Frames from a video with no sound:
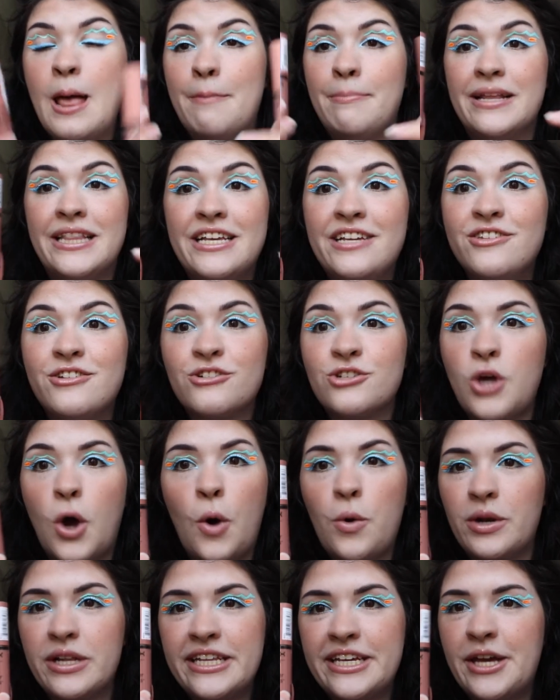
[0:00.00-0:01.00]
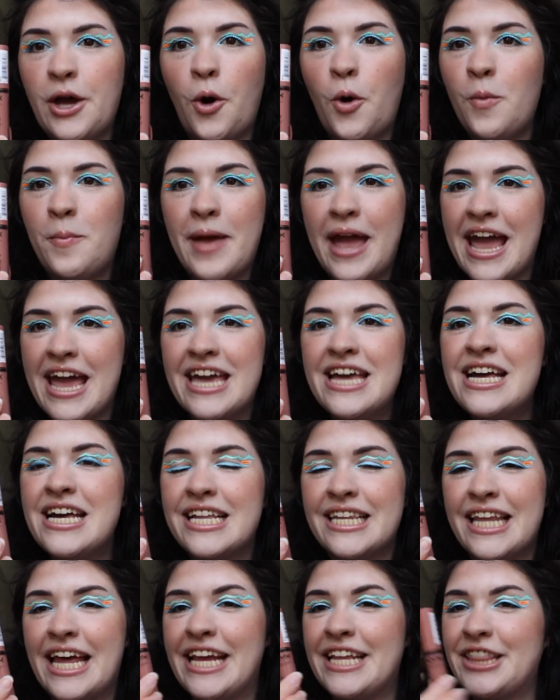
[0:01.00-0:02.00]
but these are totally
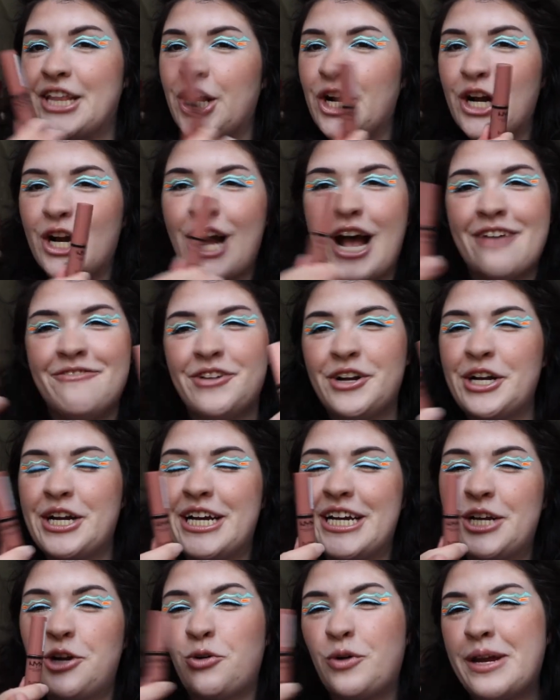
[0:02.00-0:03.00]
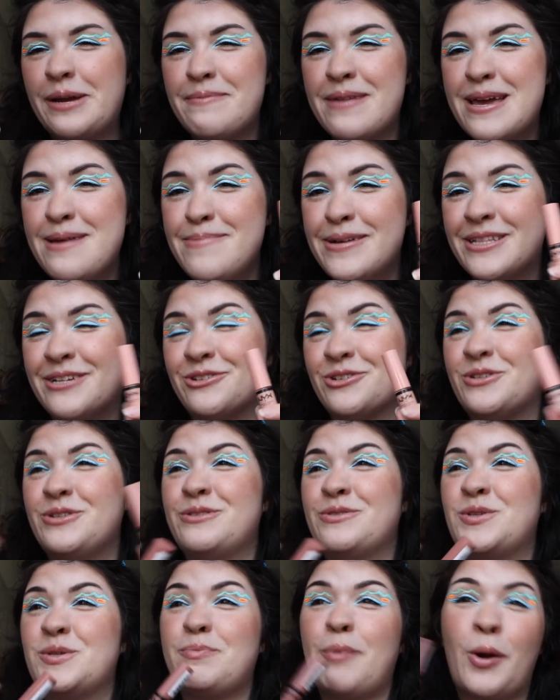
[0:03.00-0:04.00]
opaque. Like they're very creamy, but there's
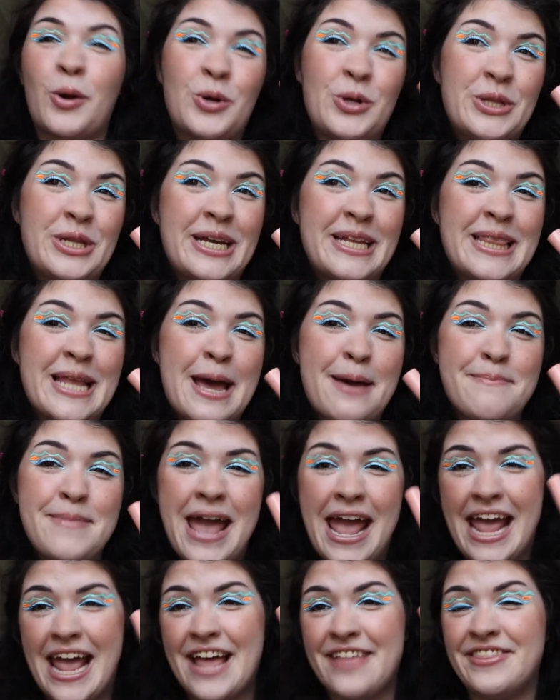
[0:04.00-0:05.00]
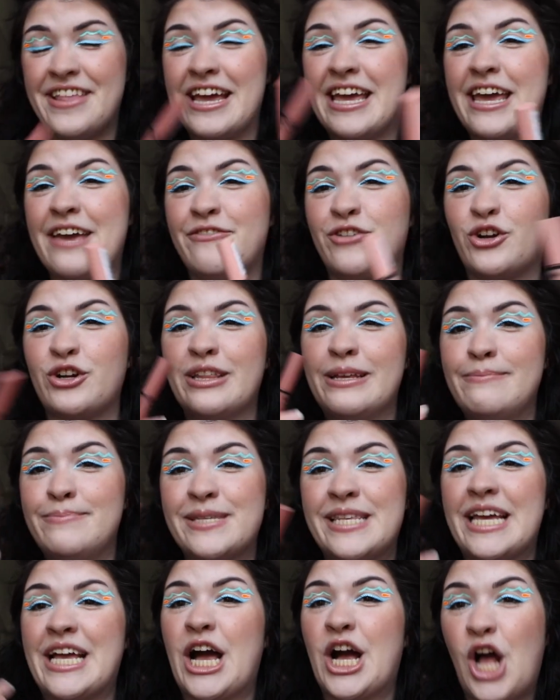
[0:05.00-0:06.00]
no sparkle in them, and they give your
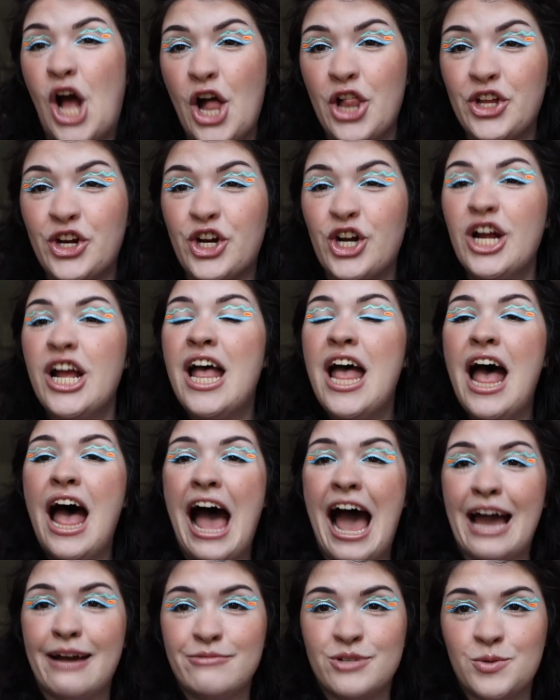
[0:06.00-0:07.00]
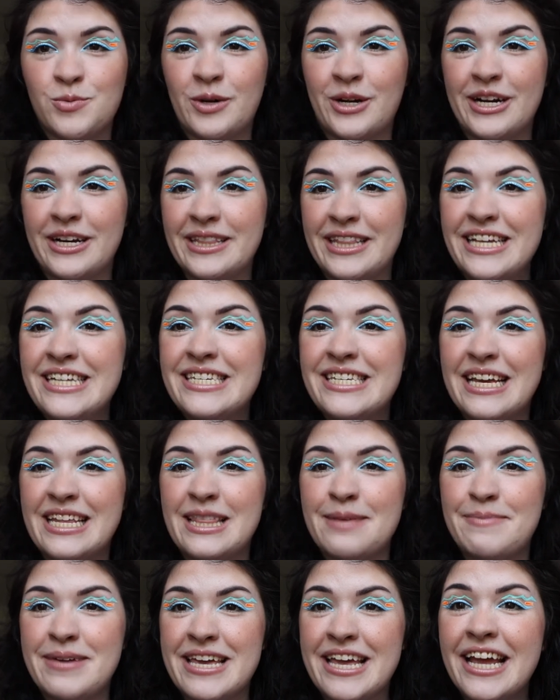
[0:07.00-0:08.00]
lips like a color. I was wearing this
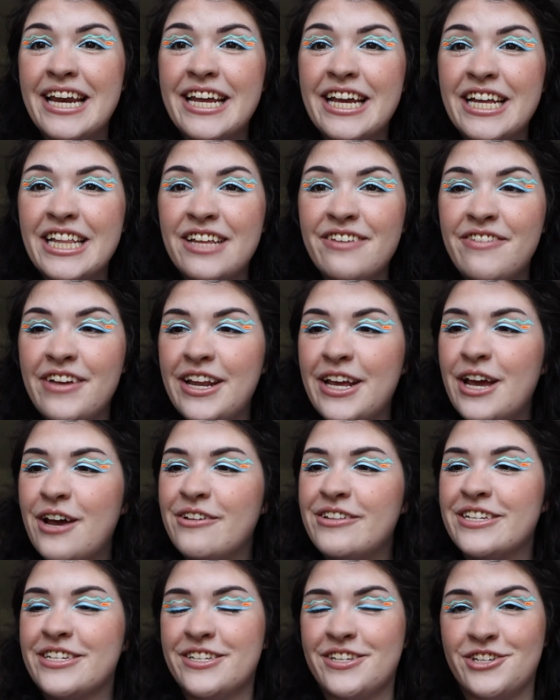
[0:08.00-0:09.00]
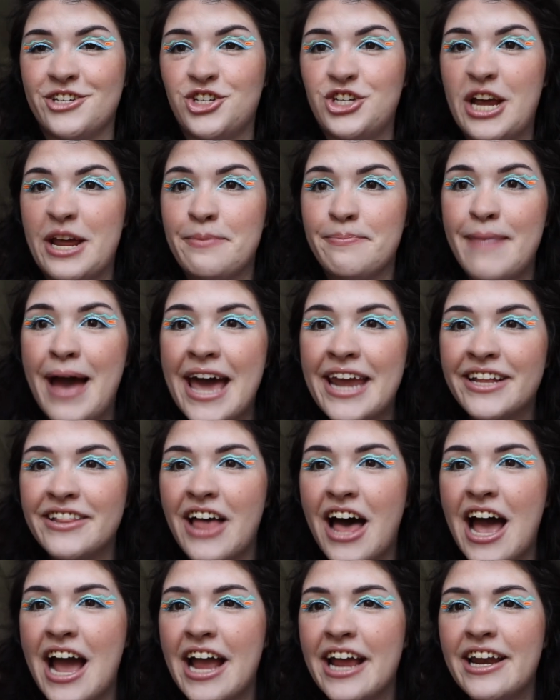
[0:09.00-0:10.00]
at the beginning of the video. This is the shade
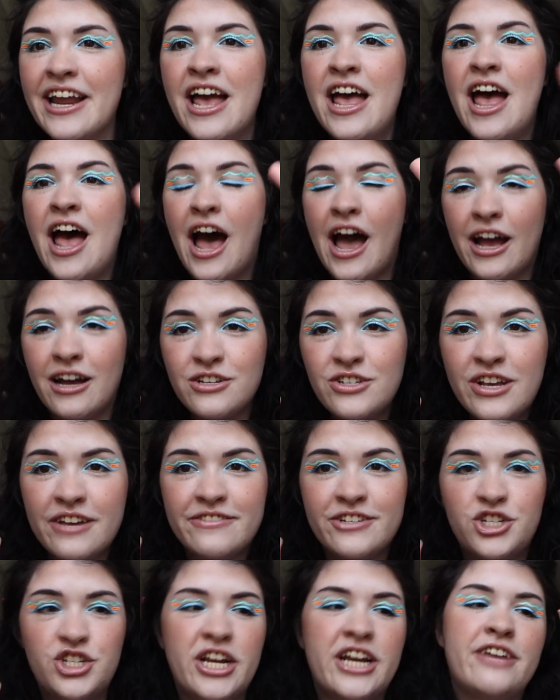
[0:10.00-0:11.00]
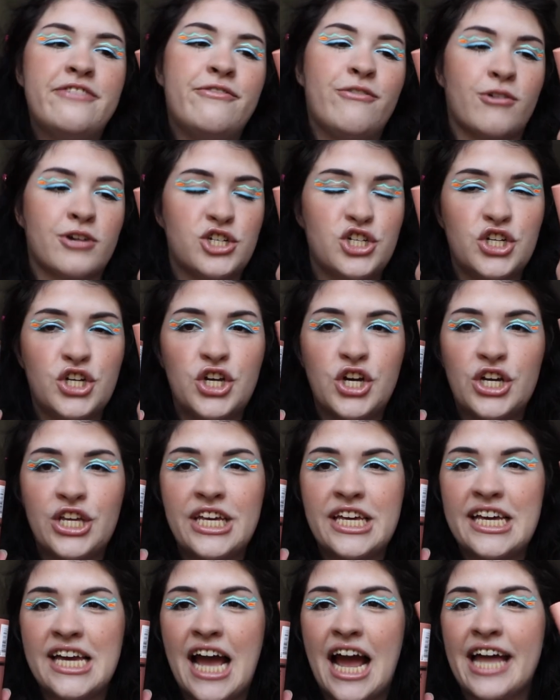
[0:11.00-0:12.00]
Madeline. I also have the shade Fortune
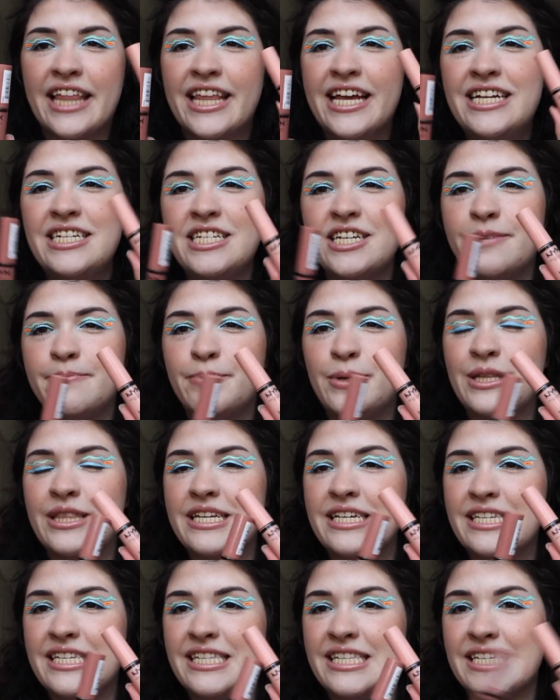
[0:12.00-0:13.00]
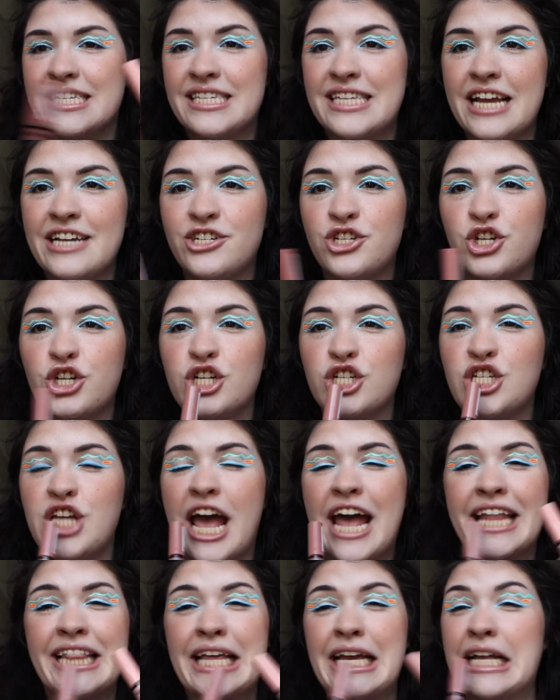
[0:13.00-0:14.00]
Cookie. I like to put this in the center
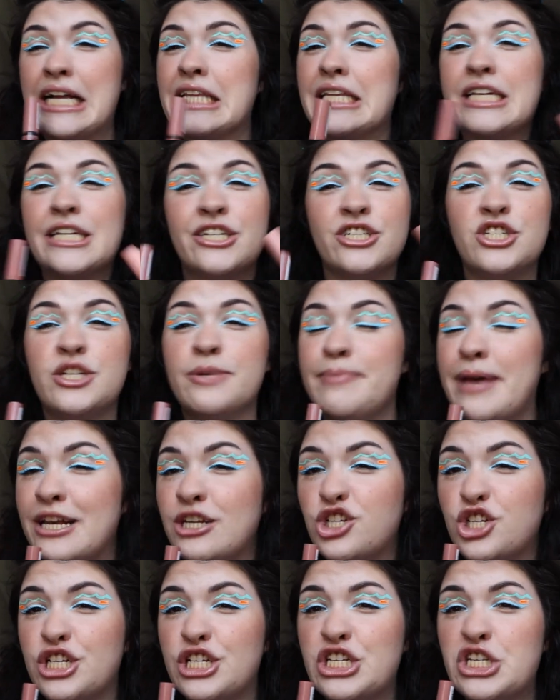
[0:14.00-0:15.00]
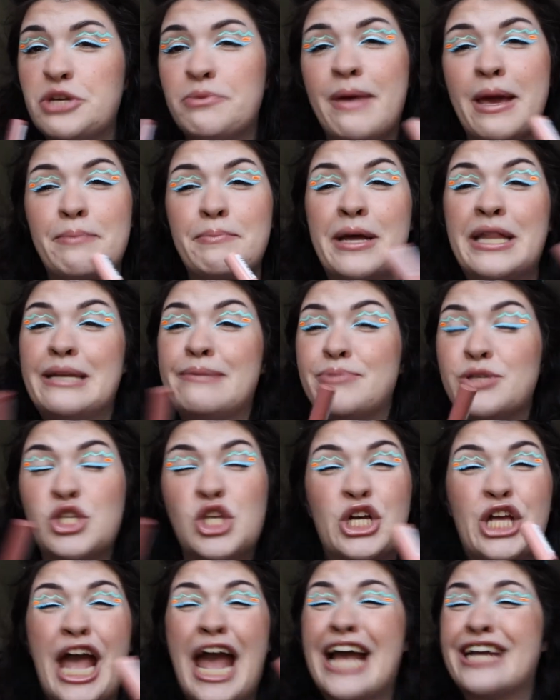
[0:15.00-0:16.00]
to add like a little dimension to make my lips
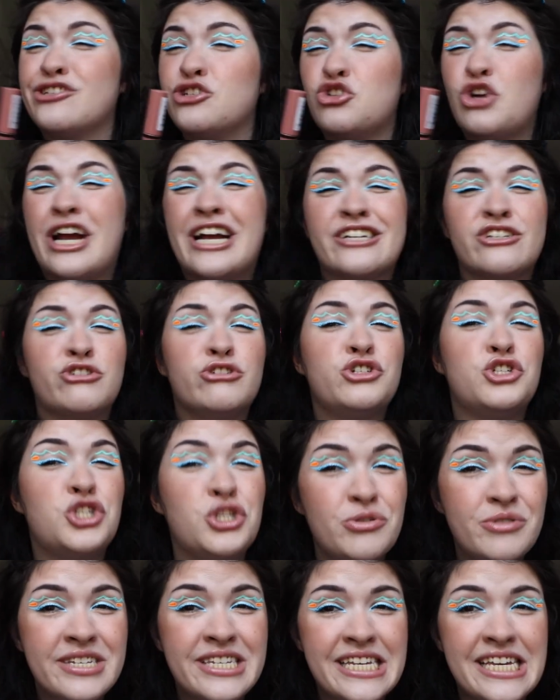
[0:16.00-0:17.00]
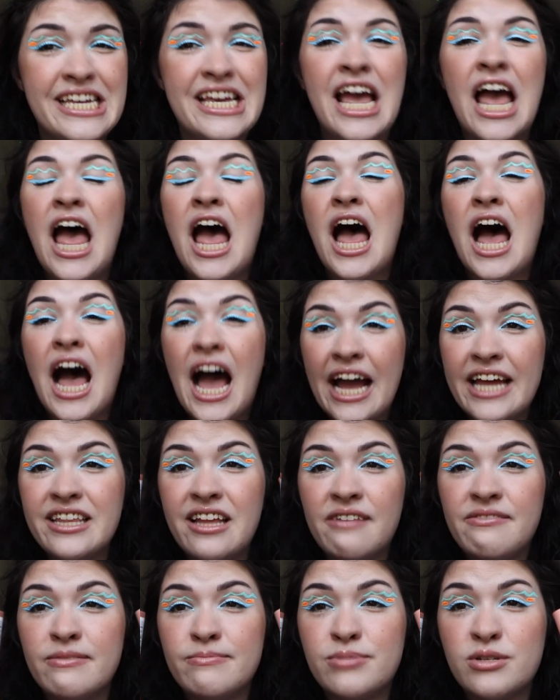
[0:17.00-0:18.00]
look extra, extra juicy. I
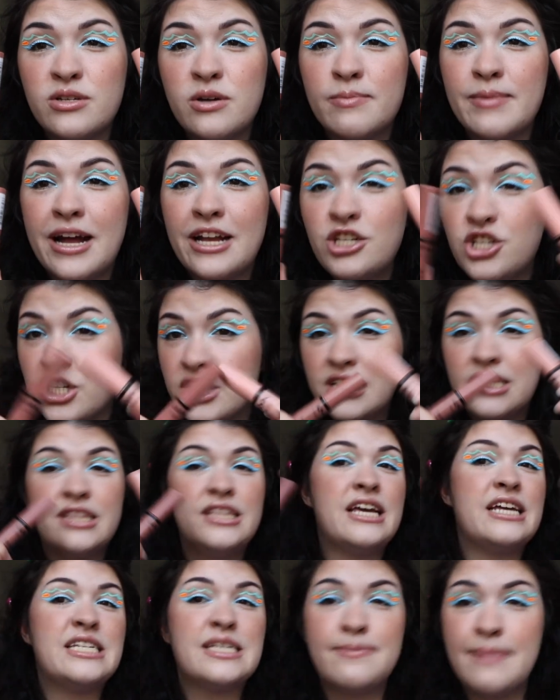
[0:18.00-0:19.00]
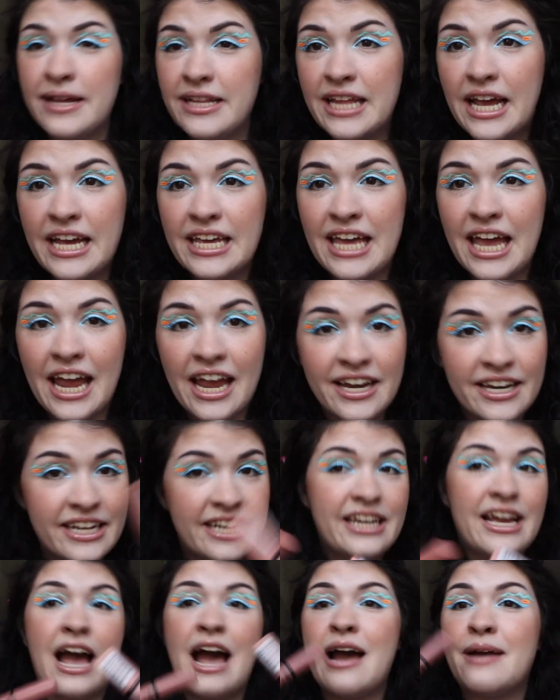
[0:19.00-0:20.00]
love them so much. They smell like
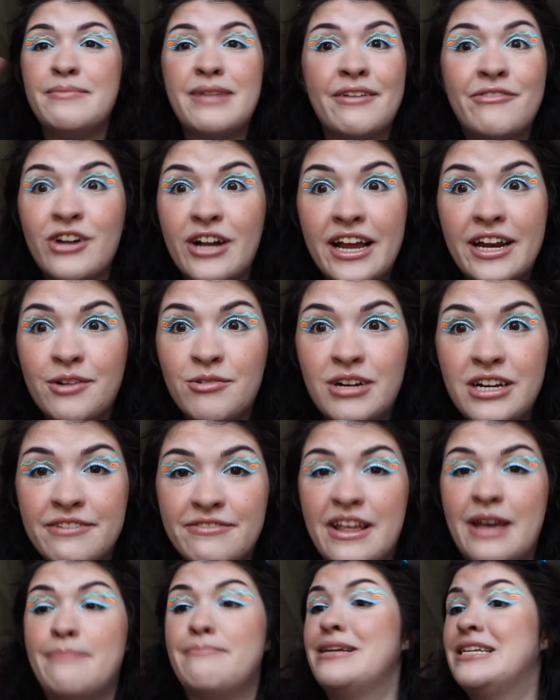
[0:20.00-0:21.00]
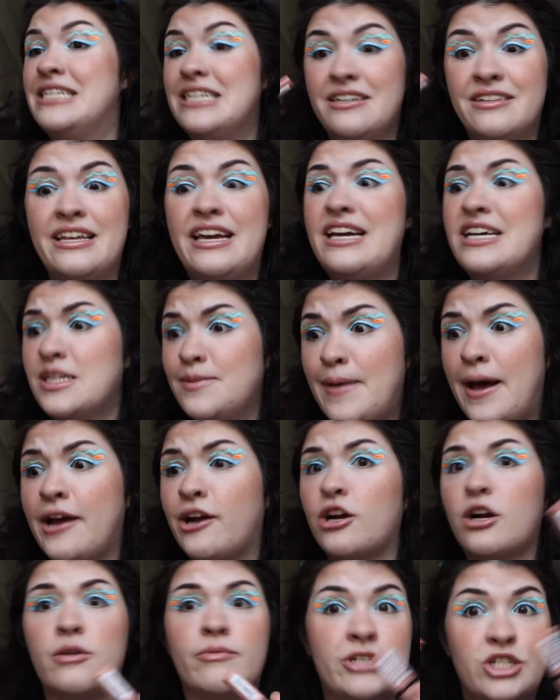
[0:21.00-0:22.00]
candy. I'm never getting rid of them until they
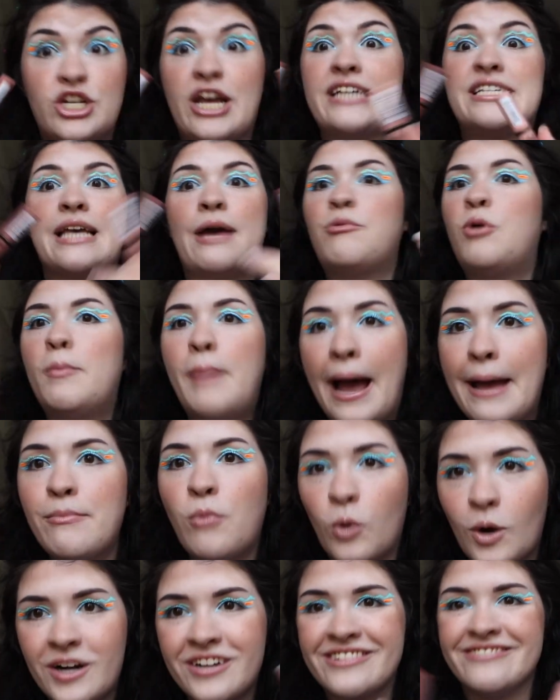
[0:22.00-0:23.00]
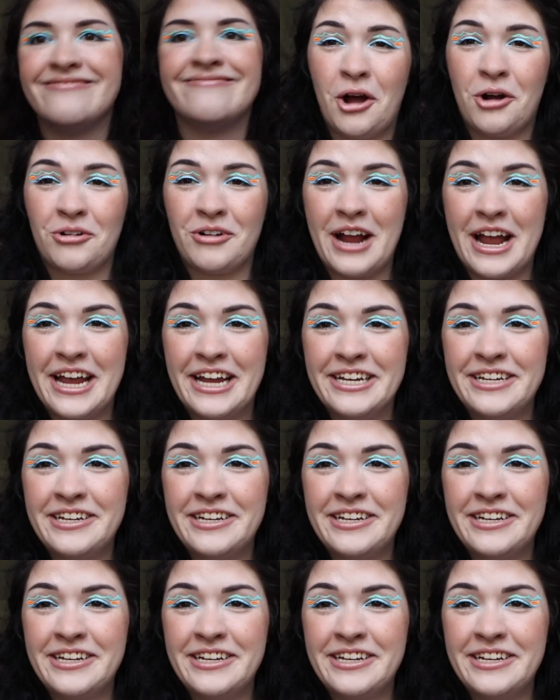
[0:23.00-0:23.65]
expire, in which case I will buy more. All right,